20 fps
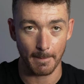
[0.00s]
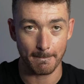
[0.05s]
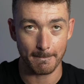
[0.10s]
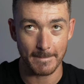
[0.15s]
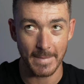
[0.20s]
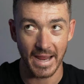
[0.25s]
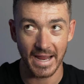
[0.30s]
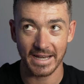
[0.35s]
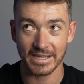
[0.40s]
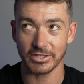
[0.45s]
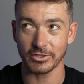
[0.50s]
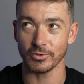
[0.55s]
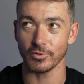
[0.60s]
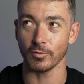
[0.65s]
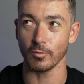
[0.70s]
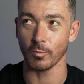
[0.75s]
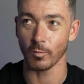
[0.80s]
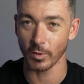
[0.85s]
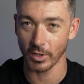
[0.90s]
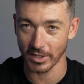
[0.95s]
manual
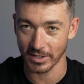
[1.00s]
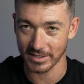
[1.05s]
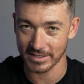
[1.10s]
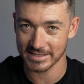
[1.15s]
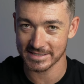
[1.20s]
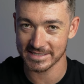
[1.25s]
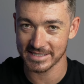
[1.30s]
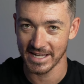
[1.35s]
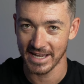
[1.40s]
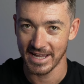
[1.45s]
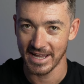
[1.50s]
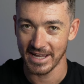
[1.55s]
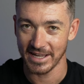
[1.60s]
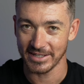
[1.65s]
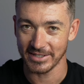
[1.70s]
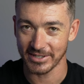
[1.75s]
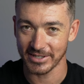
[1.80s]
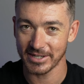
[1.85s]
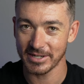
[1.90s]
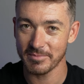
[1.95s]
works,
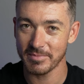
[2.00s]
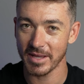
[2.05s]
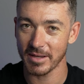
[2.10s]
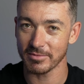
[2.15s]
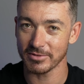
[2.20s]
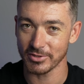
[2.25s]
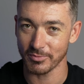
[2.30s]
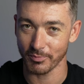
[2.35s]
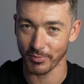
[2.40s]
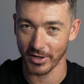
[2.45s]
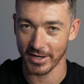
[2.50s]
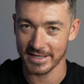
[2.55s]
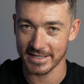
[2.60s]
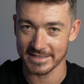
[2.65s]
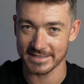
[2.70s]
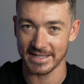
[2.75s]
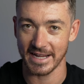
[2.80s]
you're going to be able to break it